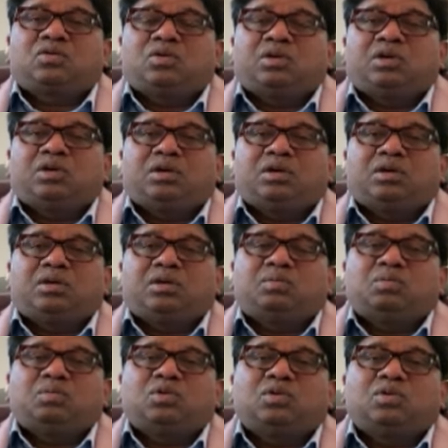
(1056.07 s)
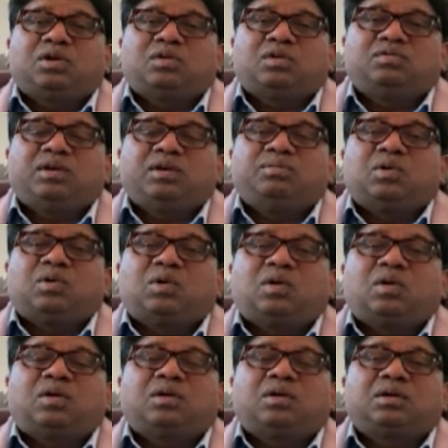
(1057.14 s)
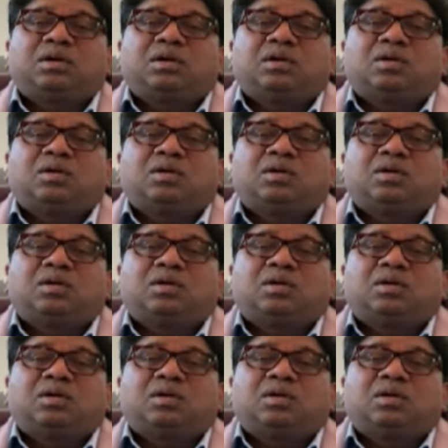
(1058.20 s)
So both of them are,